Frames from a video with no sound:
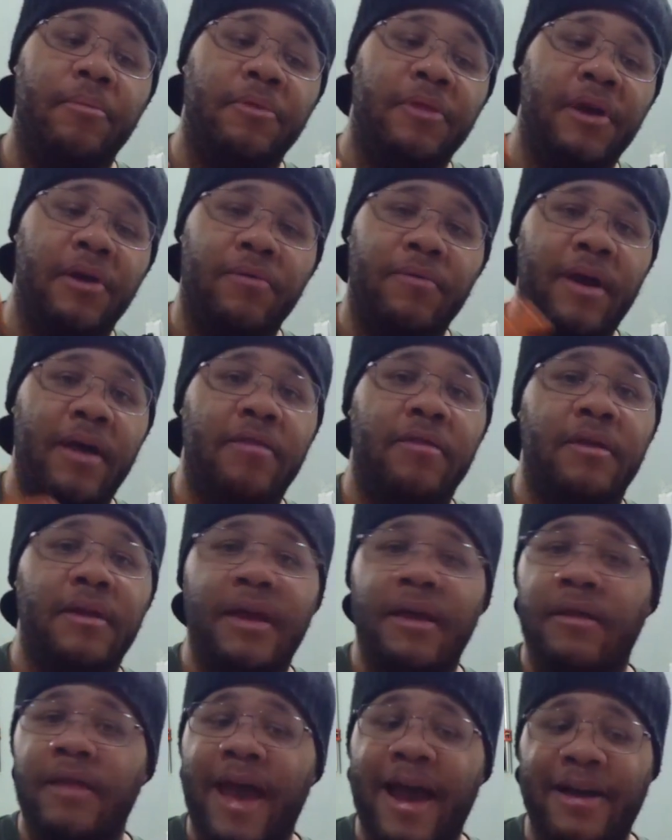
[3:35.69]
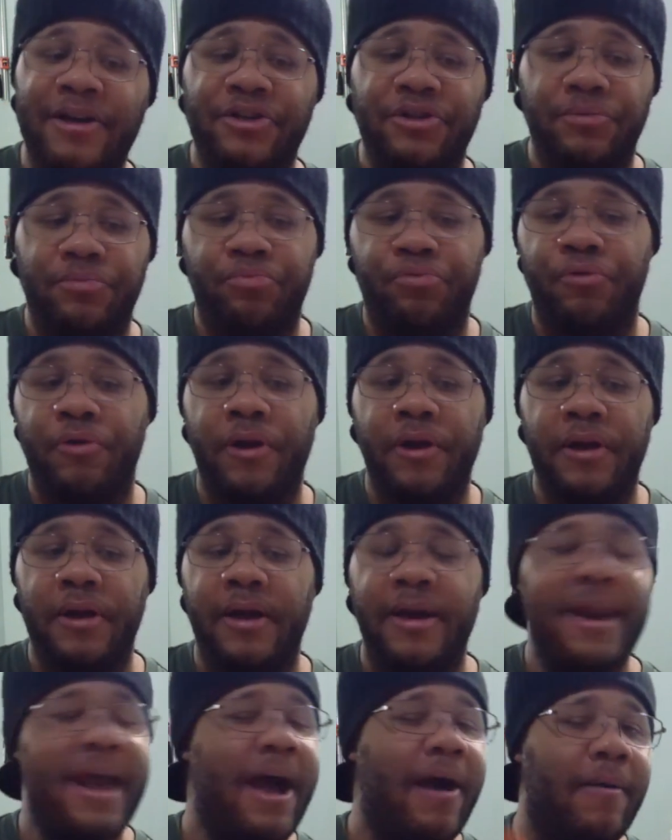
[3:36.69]
Their resin is actually pretty
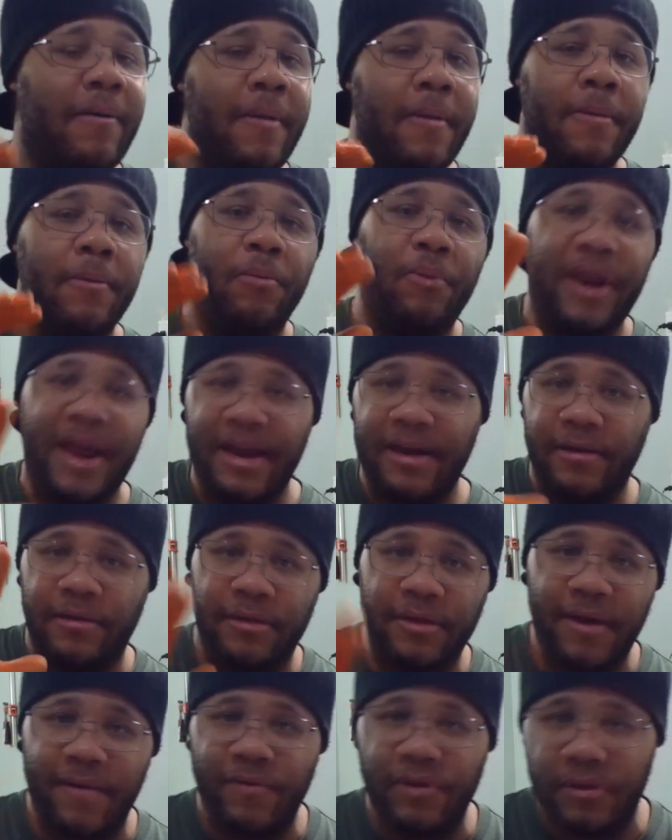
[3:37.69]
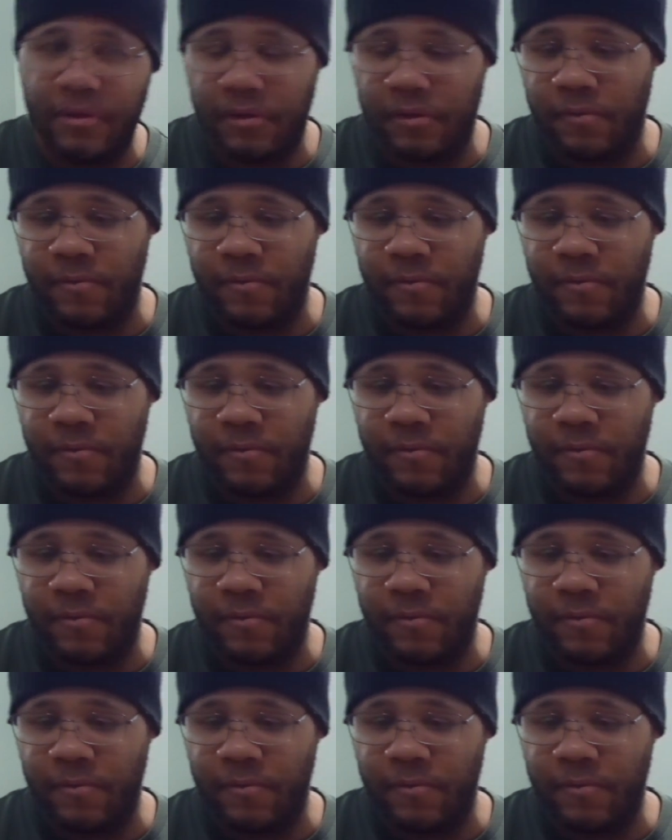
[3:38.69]
good. Now, when I discovered the